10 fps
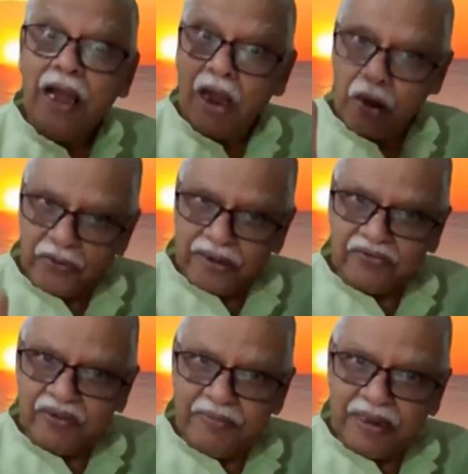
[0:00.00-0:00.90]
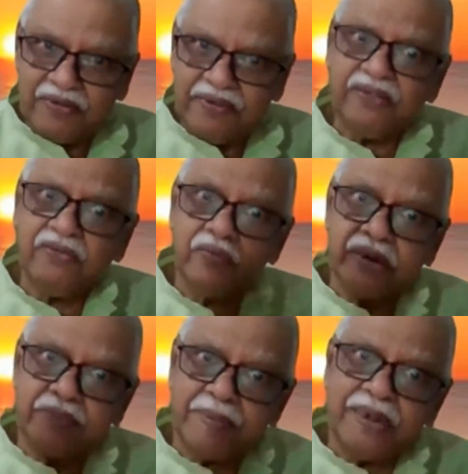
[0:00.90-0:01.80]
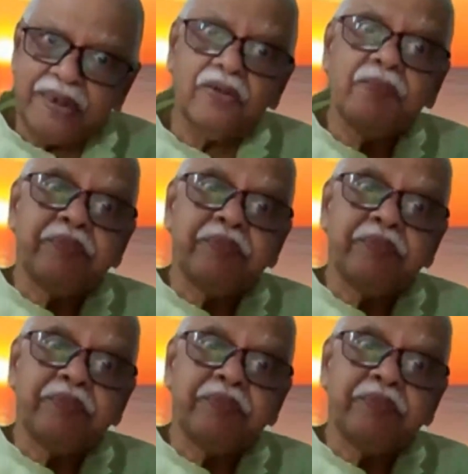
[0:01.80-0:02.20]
How it will manifest would depend